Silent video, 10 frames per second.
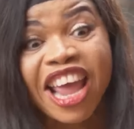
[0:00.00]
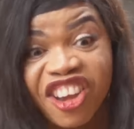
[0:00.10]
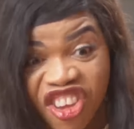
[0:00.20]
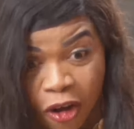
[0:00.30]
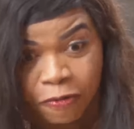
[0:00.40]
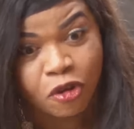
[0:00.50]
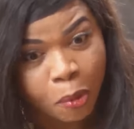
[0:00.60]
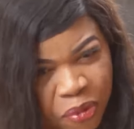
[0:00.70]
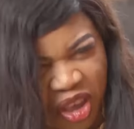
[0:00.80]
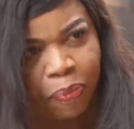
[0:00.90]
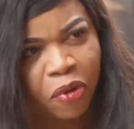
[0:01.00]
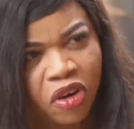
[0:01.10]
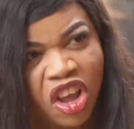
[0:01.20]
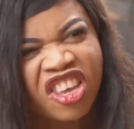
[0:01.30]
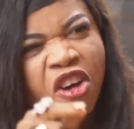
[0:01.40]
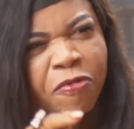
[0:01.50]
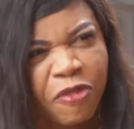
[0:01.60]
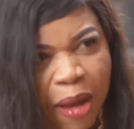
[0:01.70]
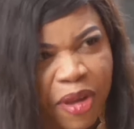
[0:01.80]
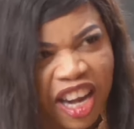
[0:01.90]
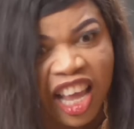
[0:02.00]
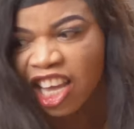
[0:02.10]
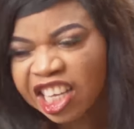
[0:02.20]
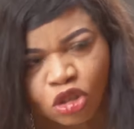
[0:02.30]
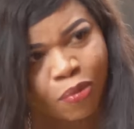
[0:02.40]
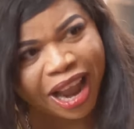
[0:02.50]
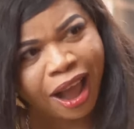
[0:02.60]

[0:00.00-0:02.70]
any of your people, your family, into my